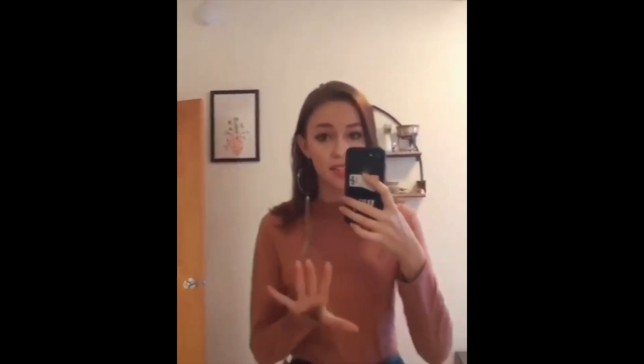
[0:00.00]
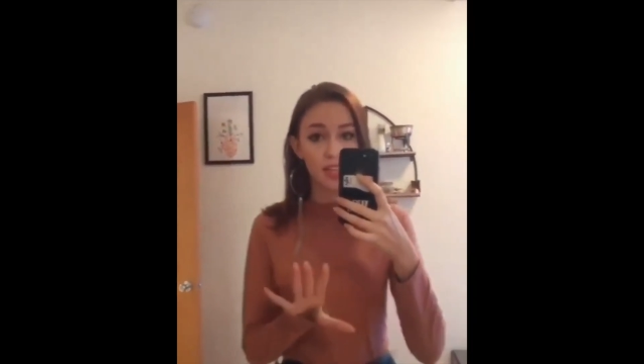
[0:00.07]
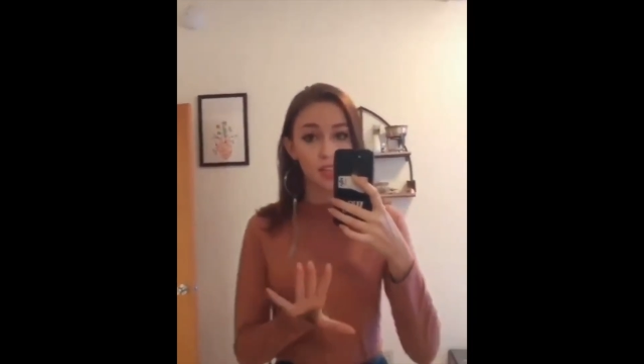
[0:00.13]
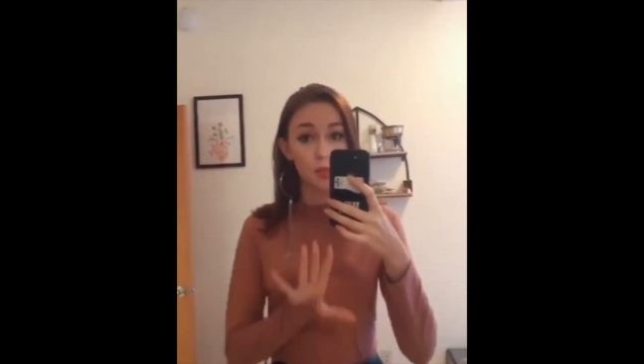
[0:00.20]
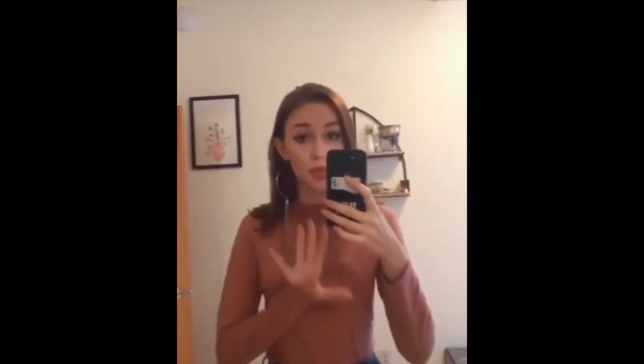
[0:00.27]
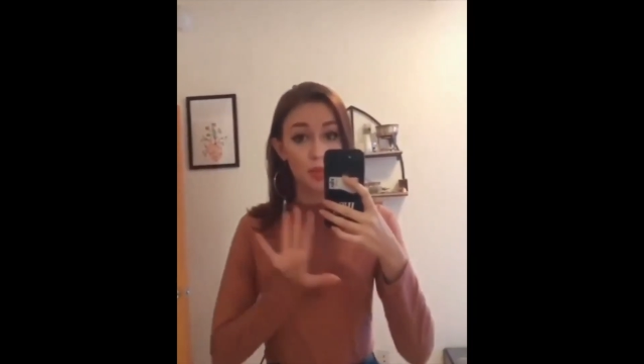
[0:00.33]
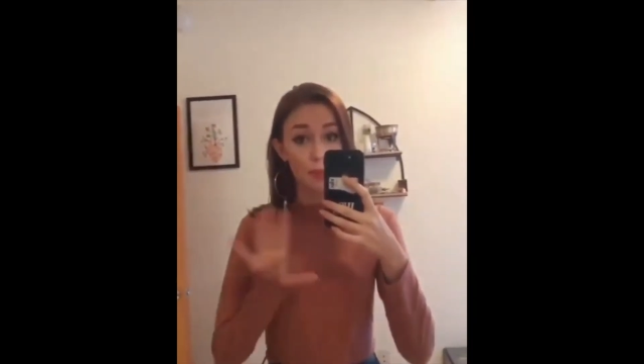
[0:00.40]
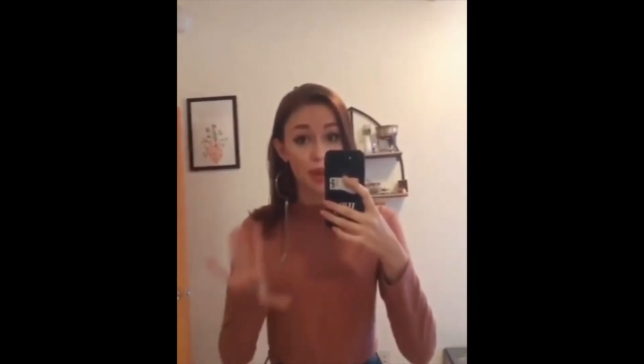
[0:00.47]
kids
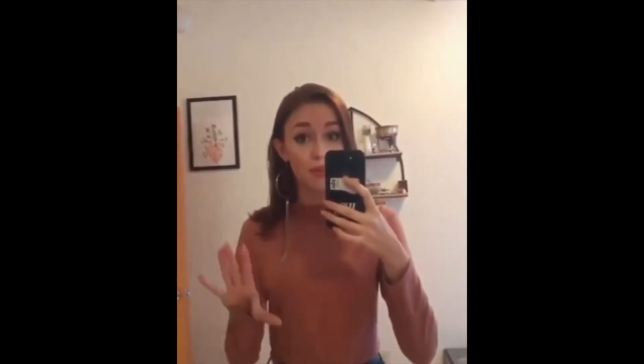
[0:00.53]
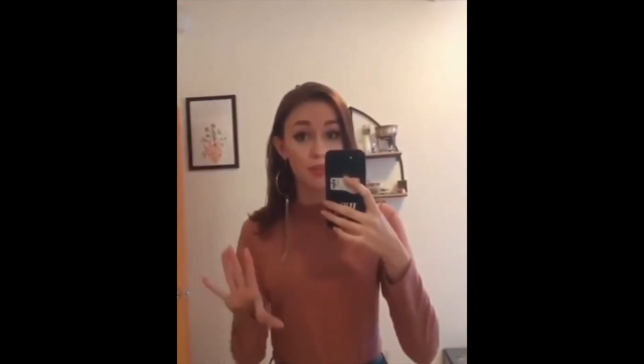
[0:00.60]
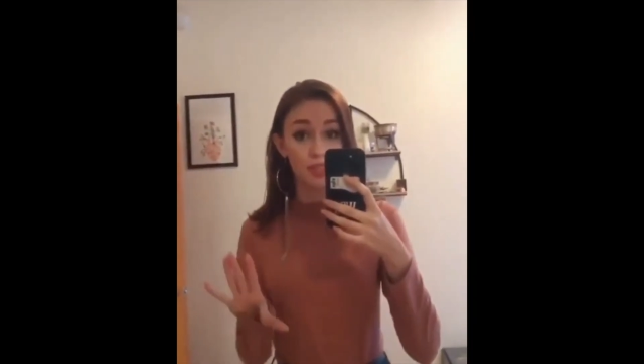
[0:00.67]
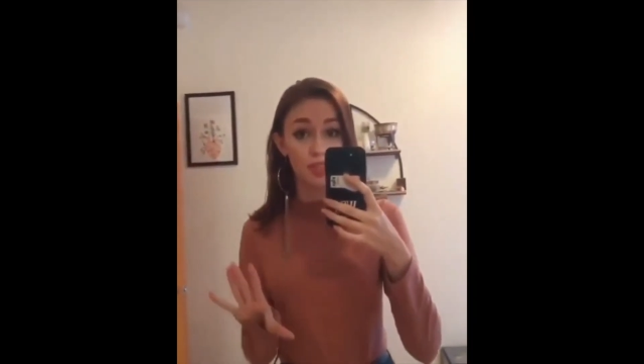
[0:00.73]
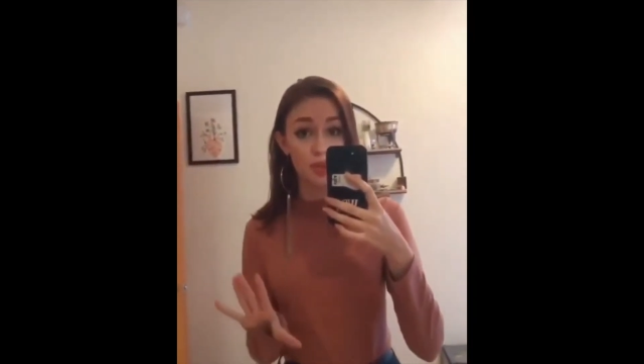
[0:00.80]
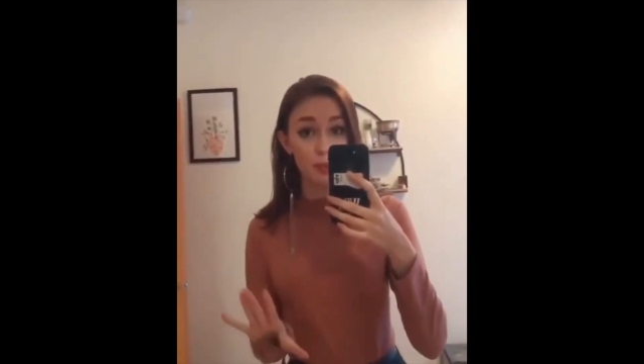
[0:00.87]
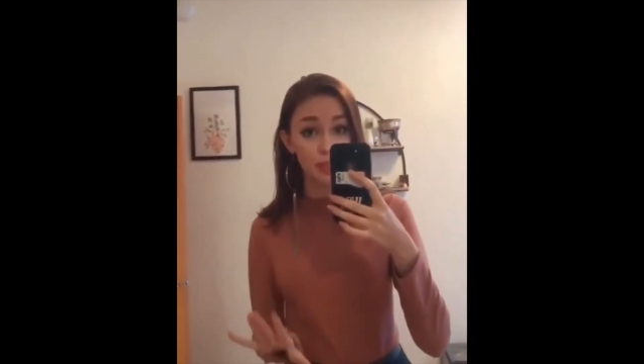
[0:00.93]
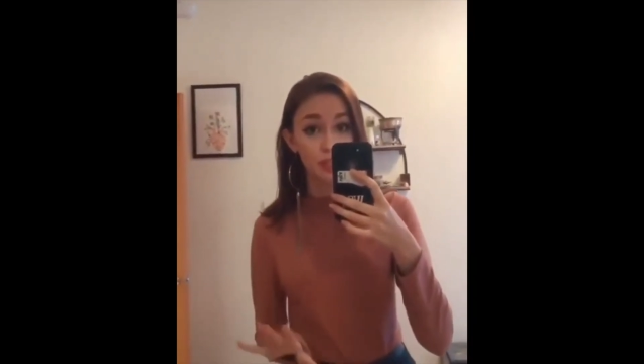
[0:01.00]
with the benefits
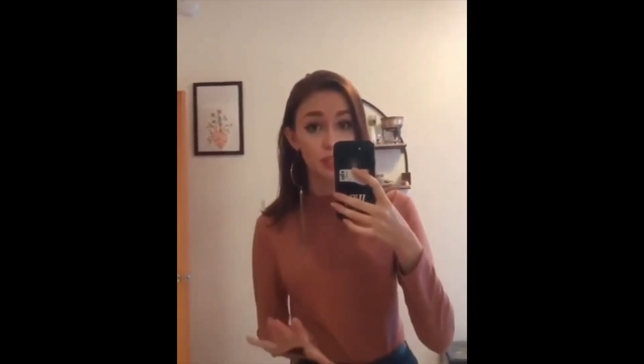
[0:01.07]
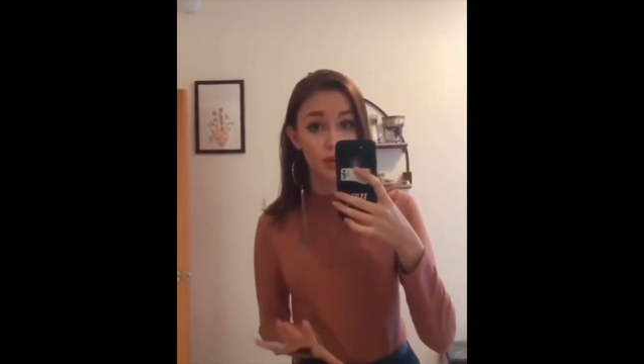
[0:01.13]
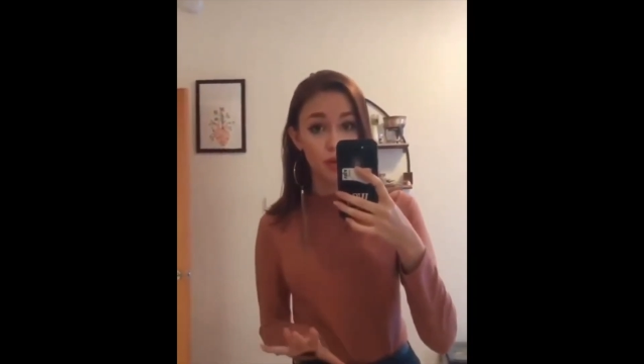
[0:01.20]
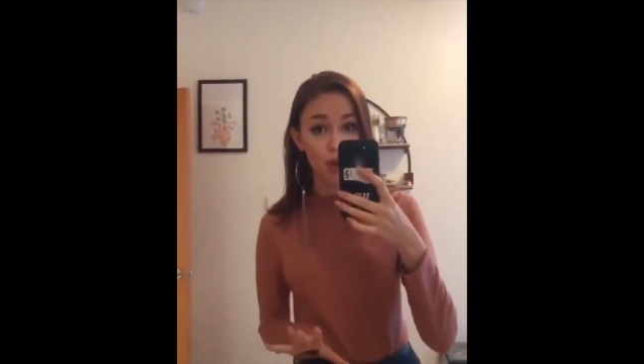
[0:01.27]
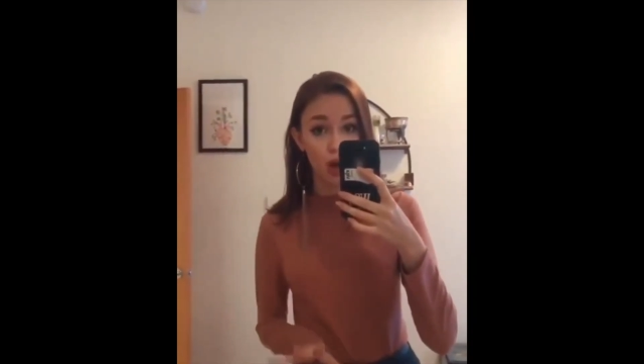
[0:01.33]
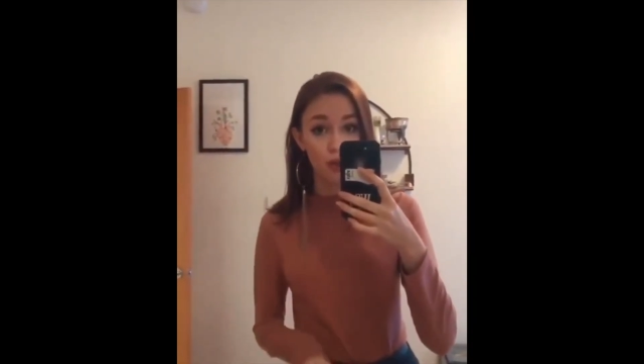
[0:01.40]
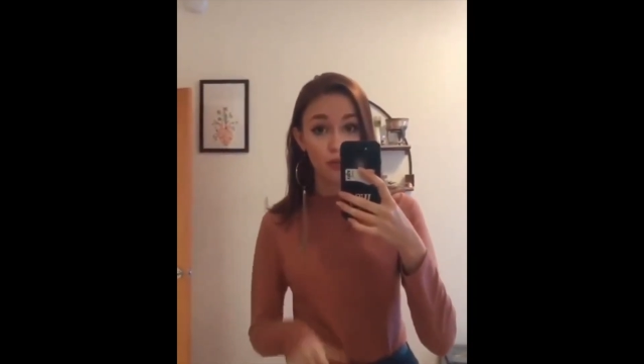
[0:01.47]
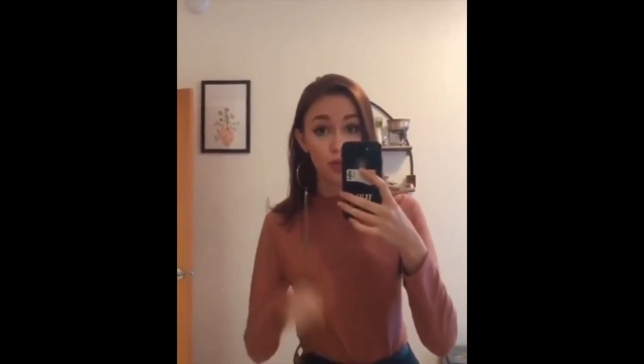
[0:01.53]
that the military
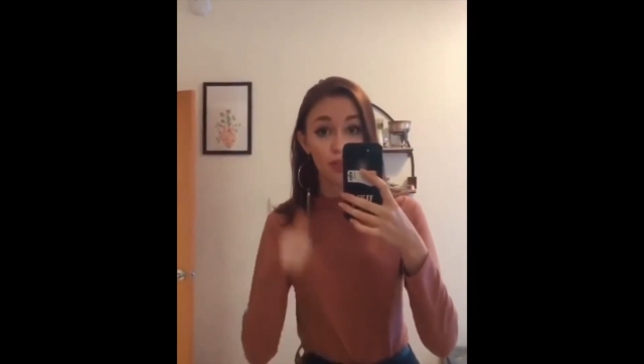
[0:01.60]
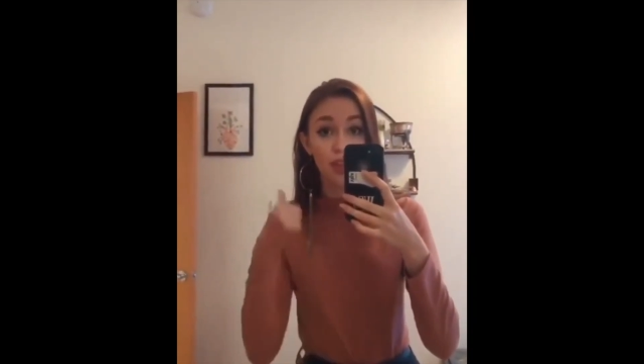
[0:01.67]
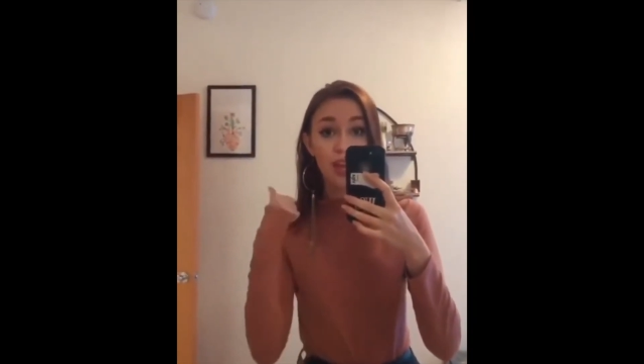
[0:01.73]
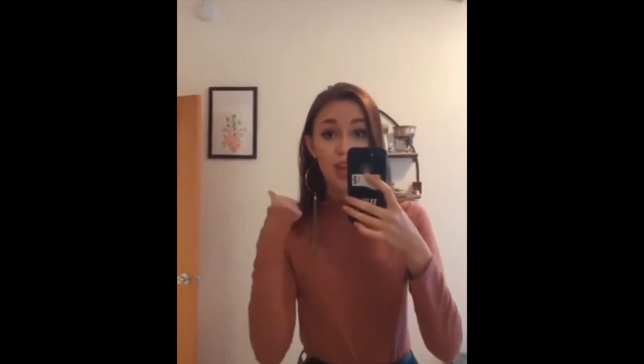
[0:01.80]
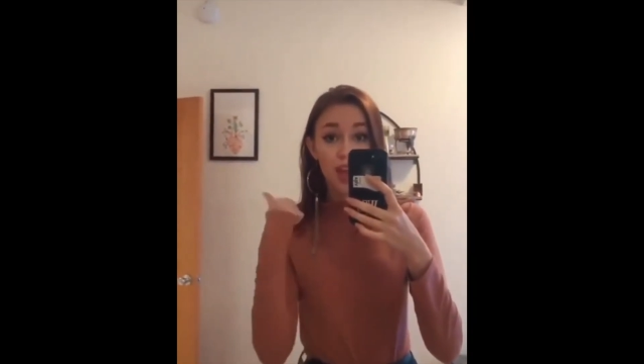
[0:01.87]
offers,